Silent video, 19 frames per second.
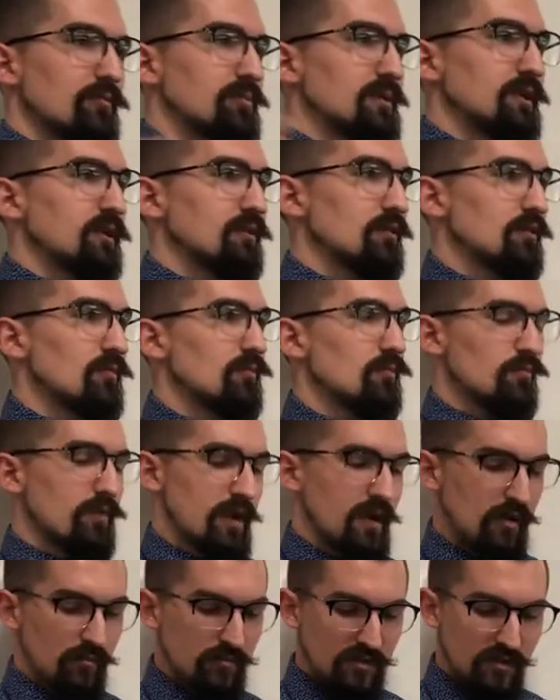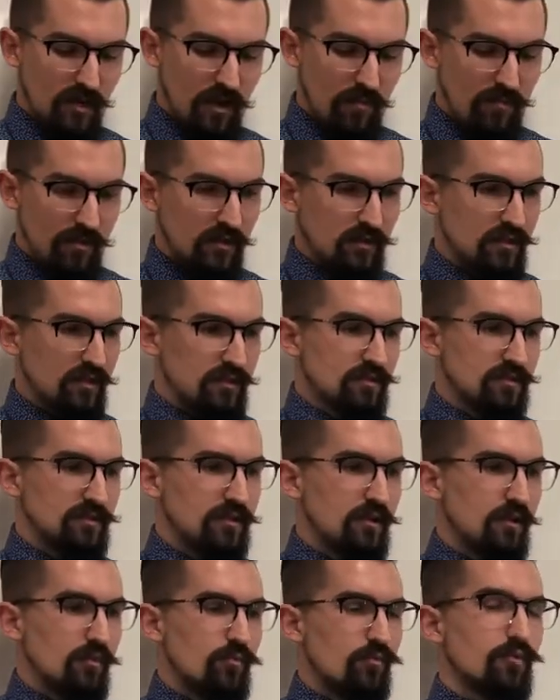Pick your random topic that's,
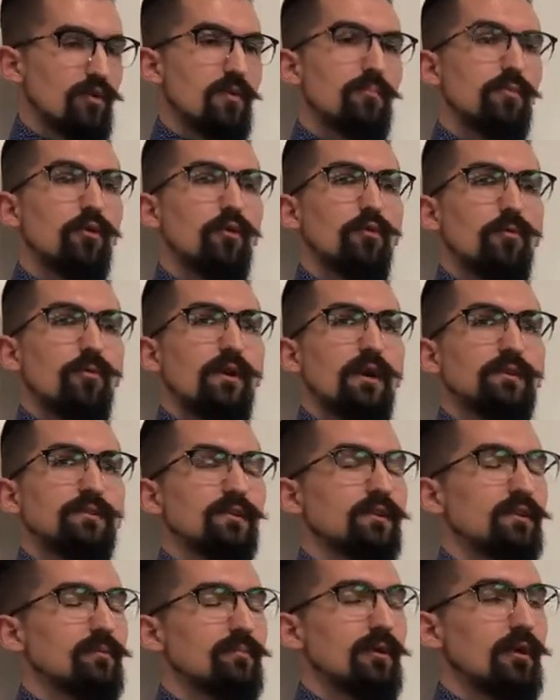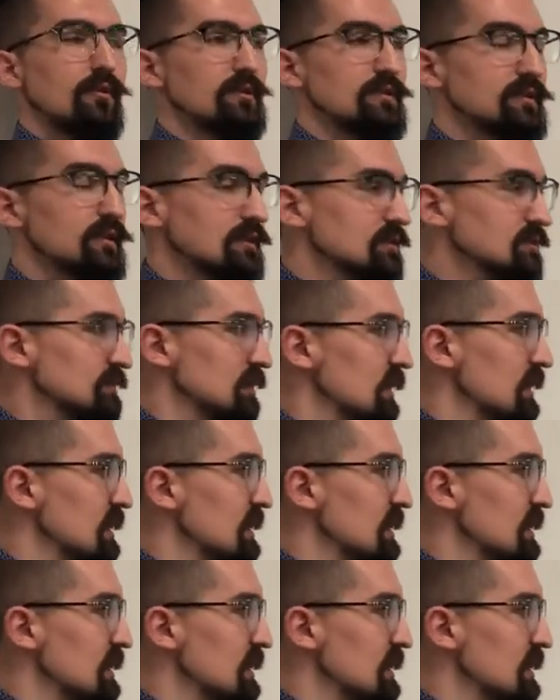you know, really polarizing in politics.